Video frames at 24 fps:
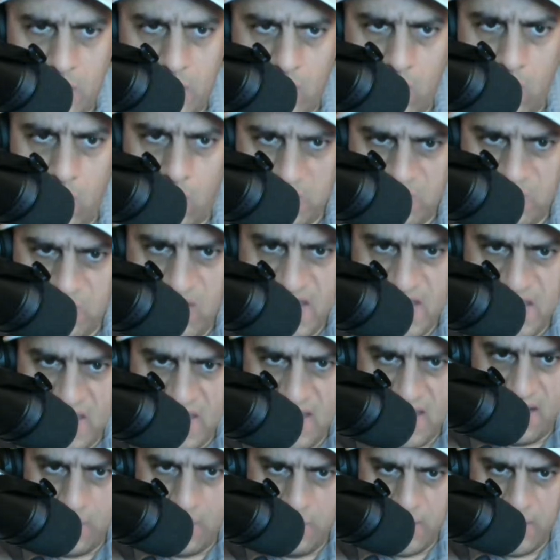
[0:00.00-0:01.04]
Holmes
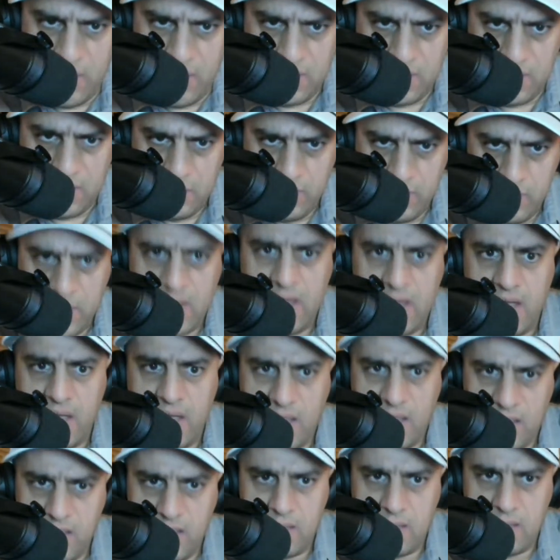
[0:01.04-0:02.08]
vacated a belt,
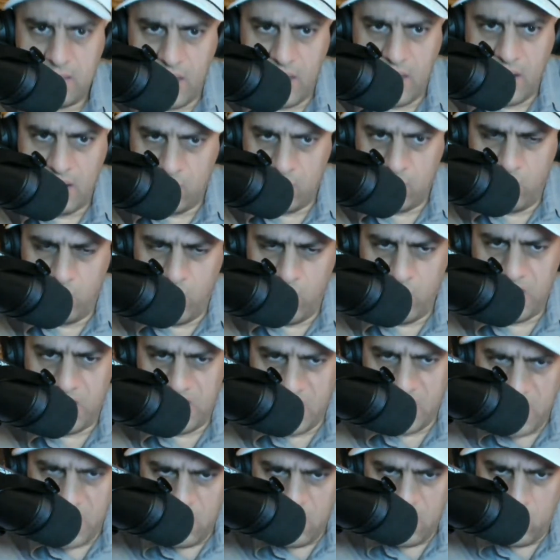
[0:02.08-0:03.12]
got
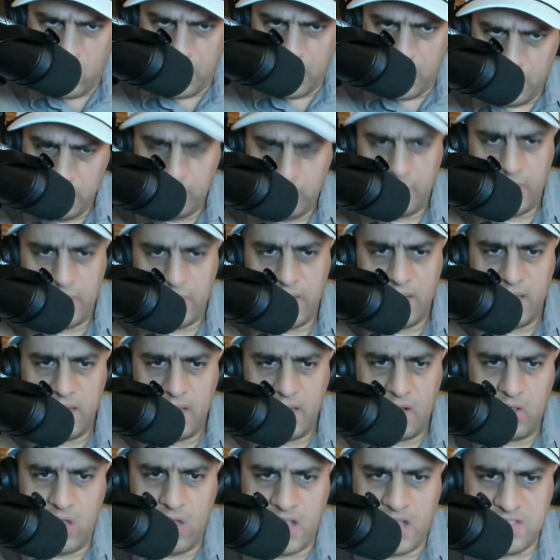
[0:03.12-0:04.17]
rewarded another one,
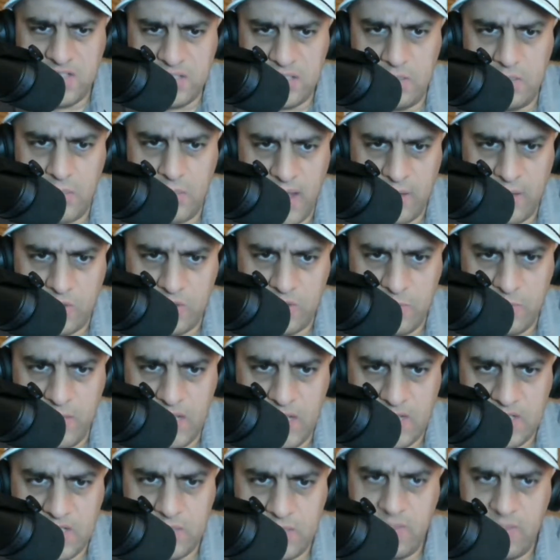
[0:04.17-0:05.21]
lost it to Michael
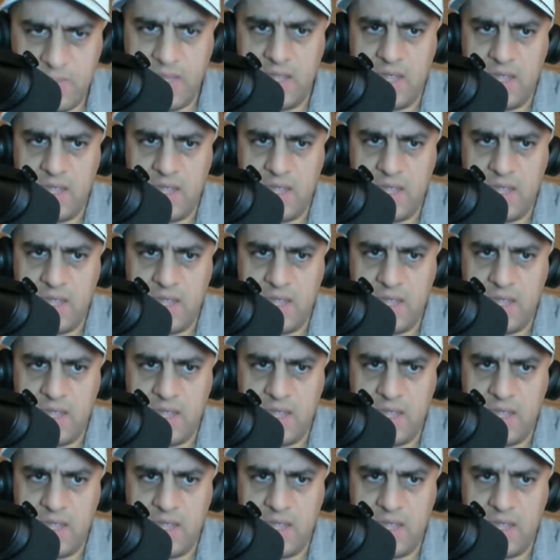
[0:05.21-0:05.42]
Spinks,